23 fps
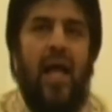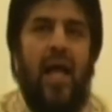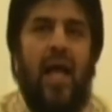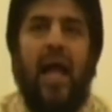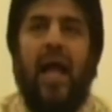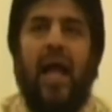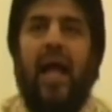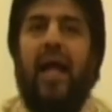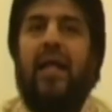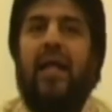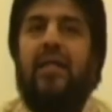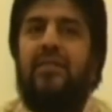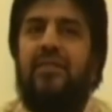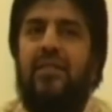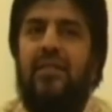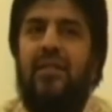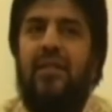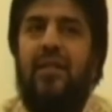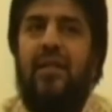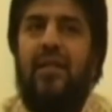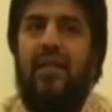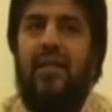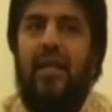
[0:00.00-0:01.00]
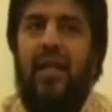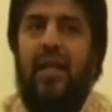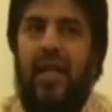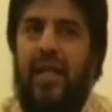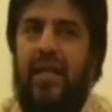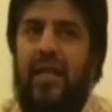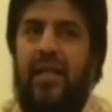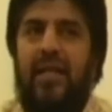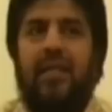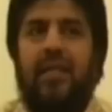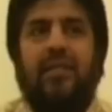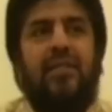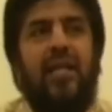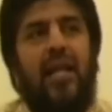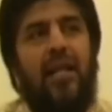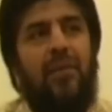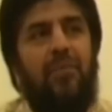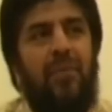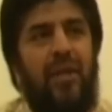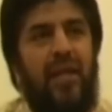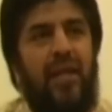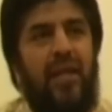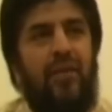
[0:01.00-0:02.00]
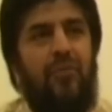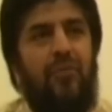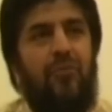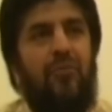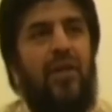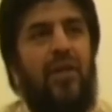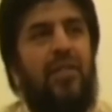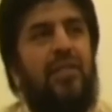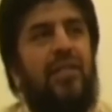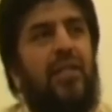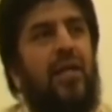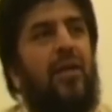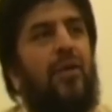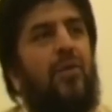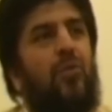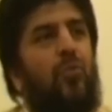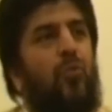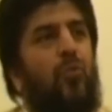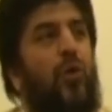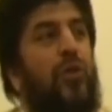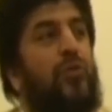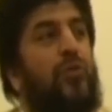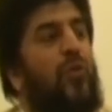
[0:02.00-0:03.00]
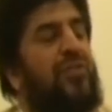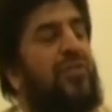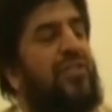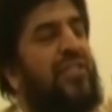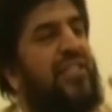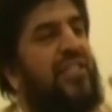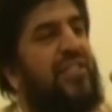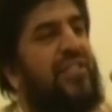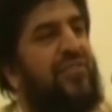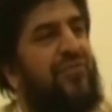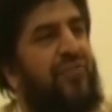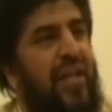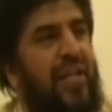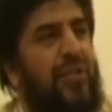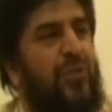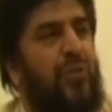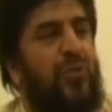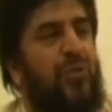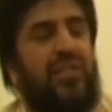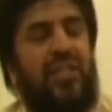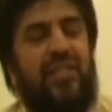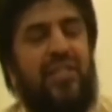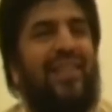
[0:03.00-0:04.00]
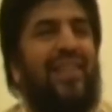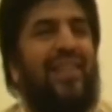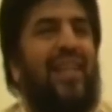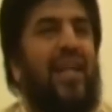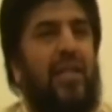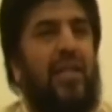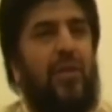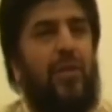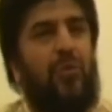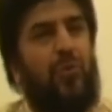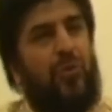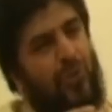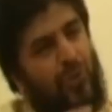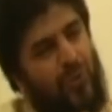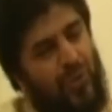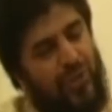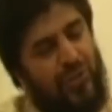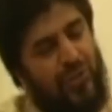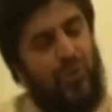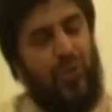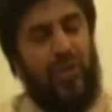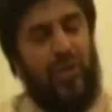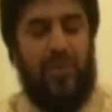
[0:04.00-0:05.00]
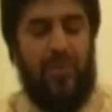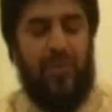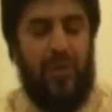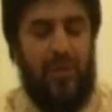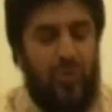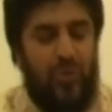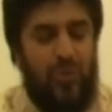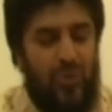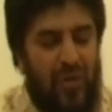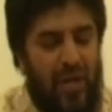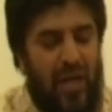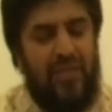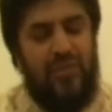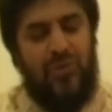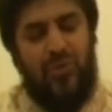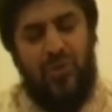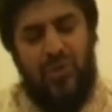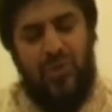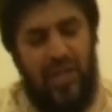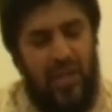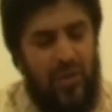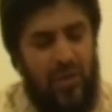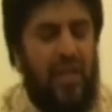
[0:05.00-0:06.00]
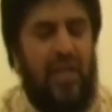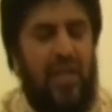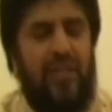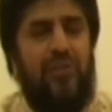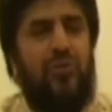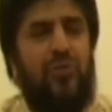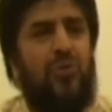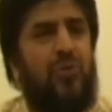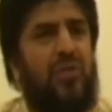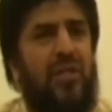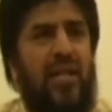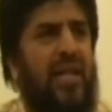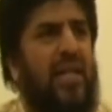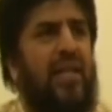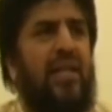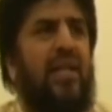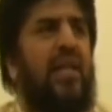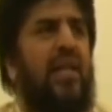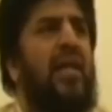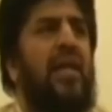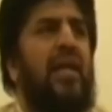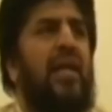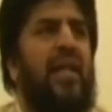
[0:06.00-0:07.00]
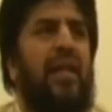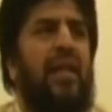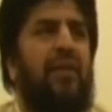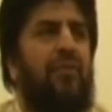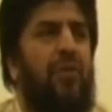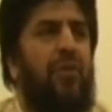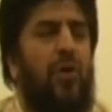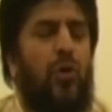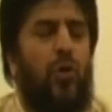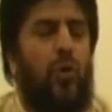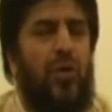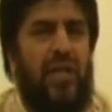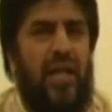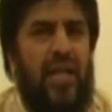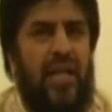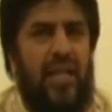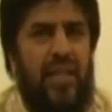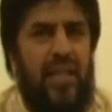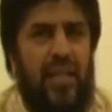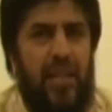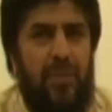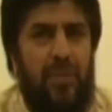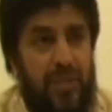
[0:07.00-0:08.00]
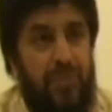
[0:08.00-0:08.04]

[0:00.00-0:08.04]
And he didn't tell me whether what was his faith or this and that. He was always talking about Quran, Sunnah, and he never quote anything.